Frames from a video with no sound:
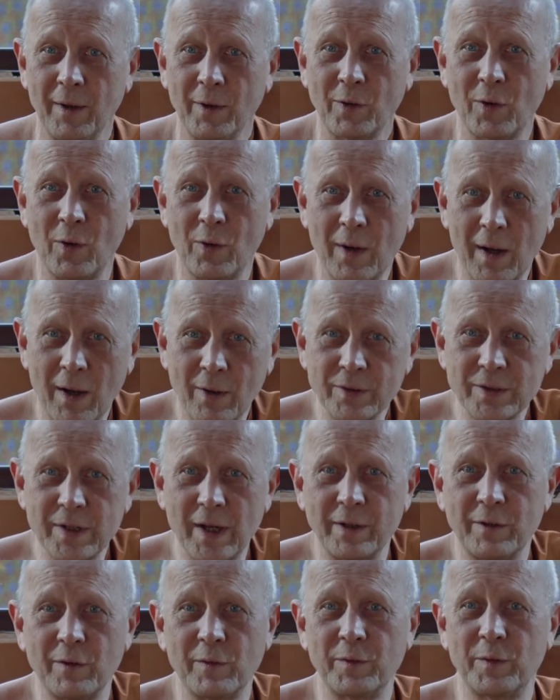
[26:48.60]
Go
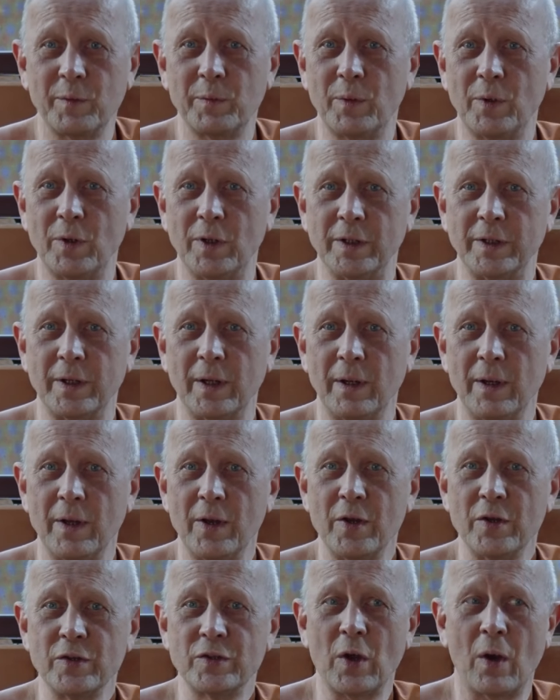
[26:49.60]
outside of the world.
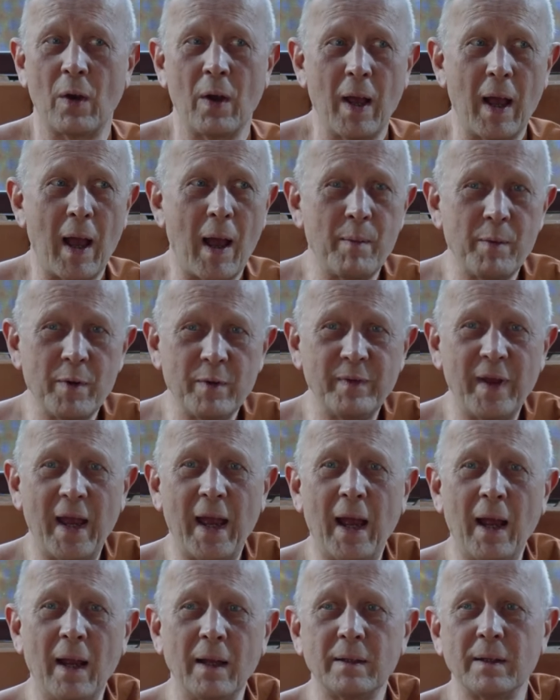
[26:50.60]
So, I mean, we
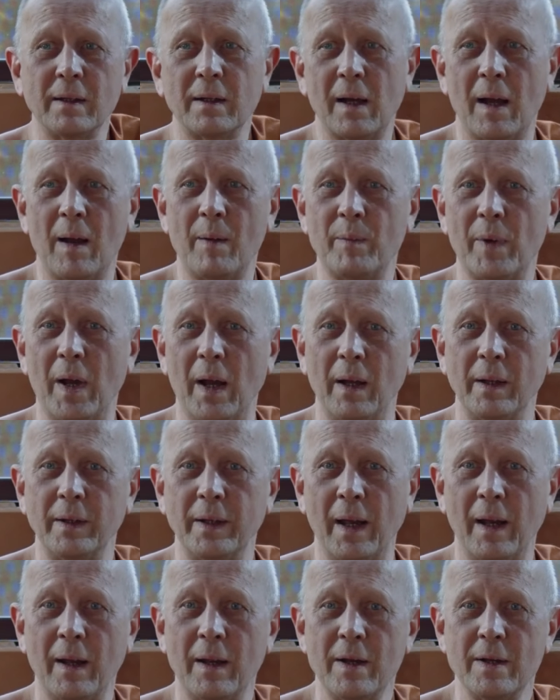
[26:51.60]
had the kamma,
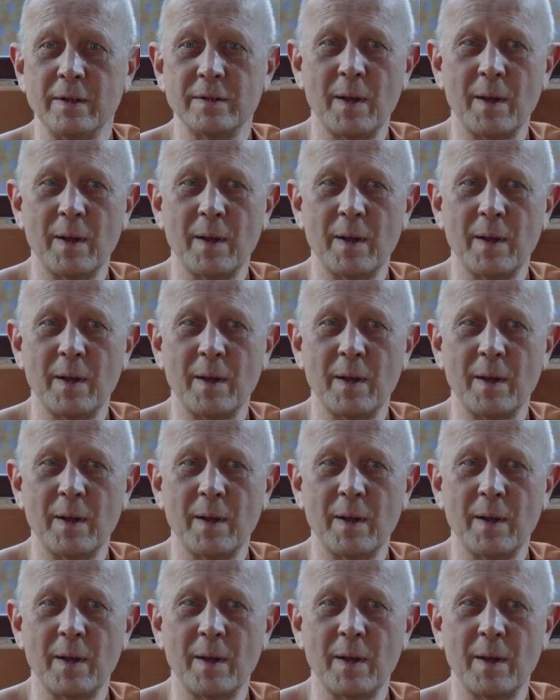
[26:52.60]
yeah?